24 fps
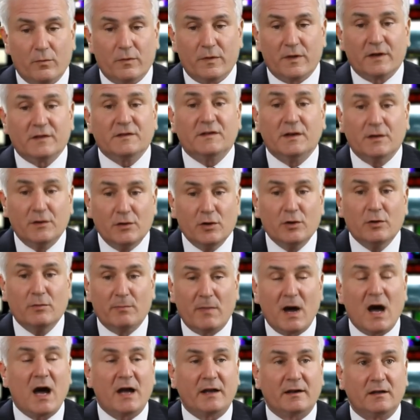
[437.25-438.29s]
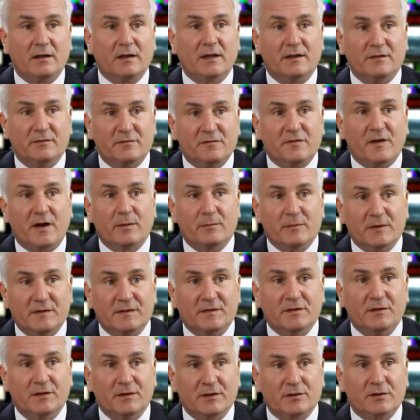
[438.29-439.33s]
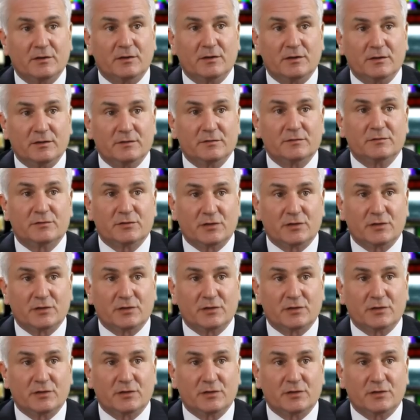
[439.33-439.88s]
there's a new model in pharmaceutical